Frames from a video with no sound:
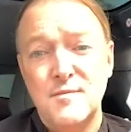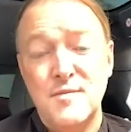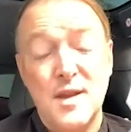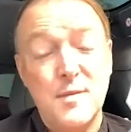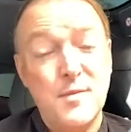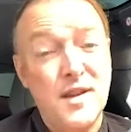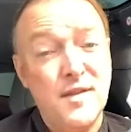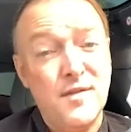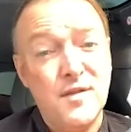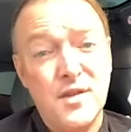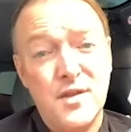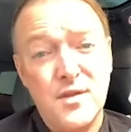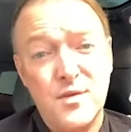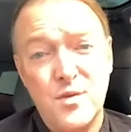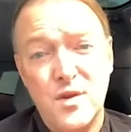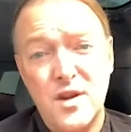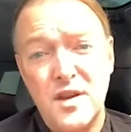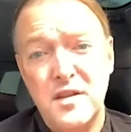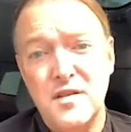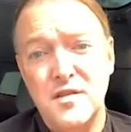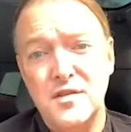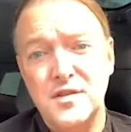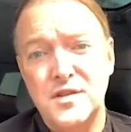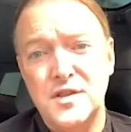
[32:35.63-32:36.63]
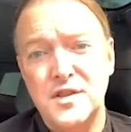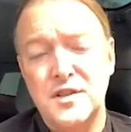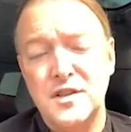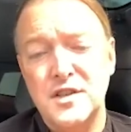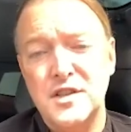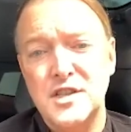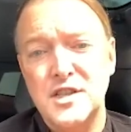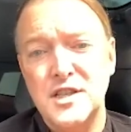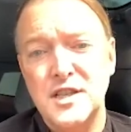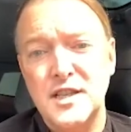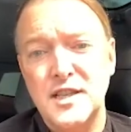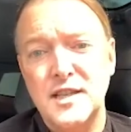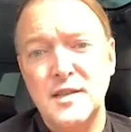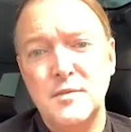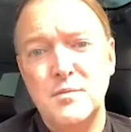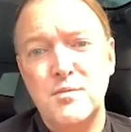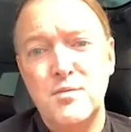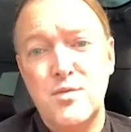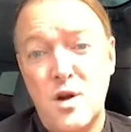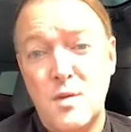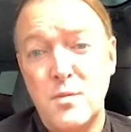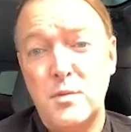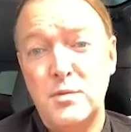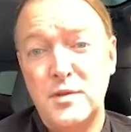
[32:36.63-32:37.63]
maybe even 3 years, you're going to see
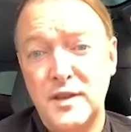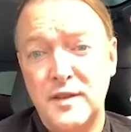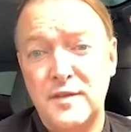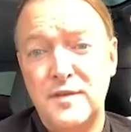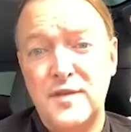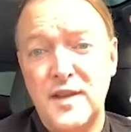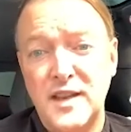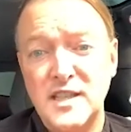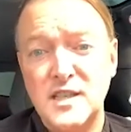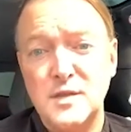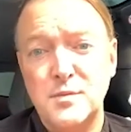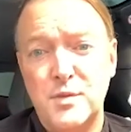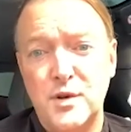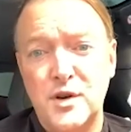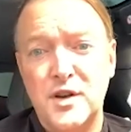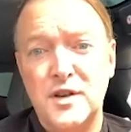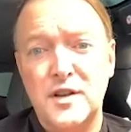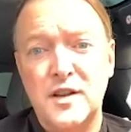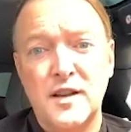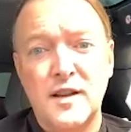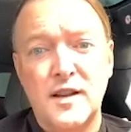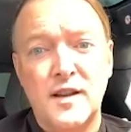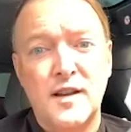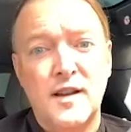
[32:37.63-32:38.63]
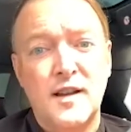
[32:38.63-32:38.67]
probably Facebook